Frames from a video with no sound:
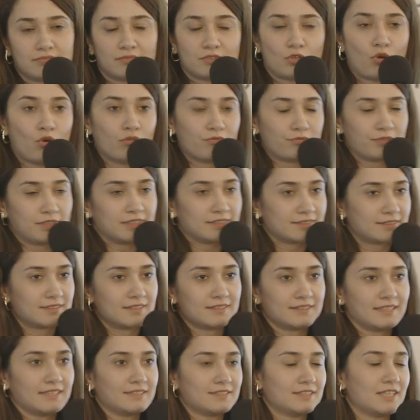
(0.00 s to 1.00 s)

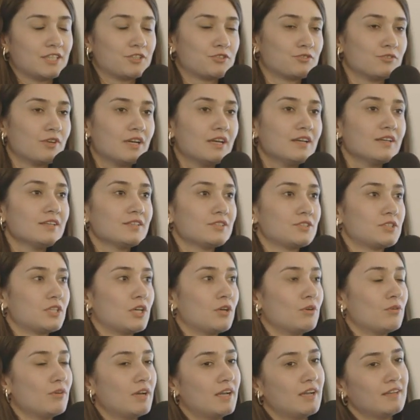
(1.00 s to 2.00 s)
conferences, etc.
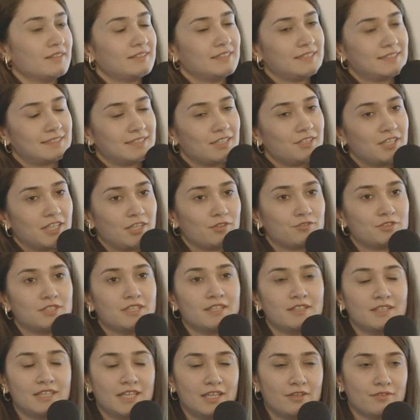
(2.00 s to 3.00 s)
So this is a new
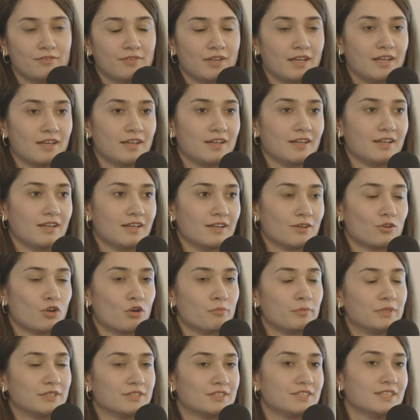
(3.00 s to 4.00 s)
thing, new
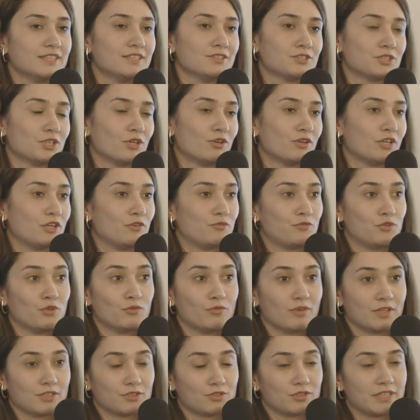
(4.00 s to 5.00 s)
community. So if you
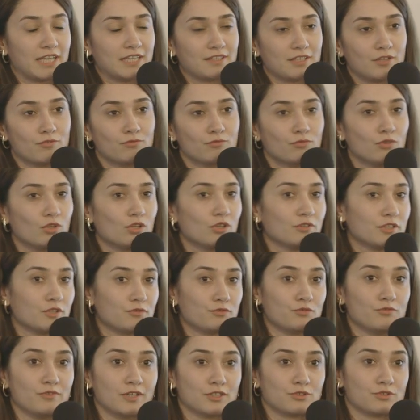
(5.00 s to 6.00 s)
want to get involved,
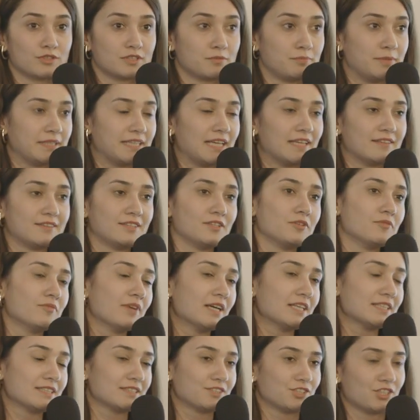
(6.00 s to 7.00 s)
if you want to speak at the
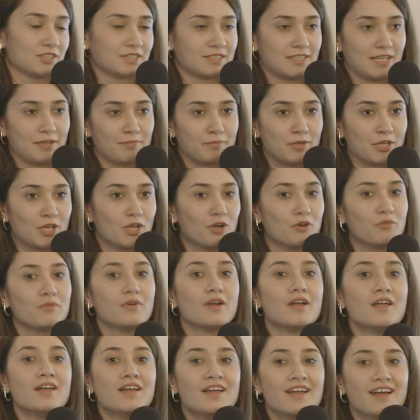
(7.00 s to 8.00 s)
events, just let me
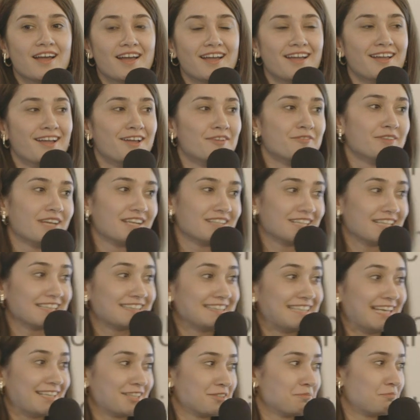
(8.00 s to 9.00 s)
know. We are
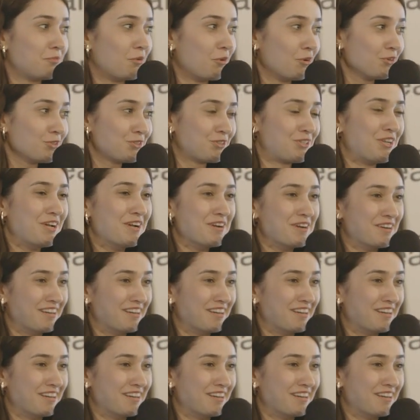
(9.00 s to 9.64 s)
not that posh,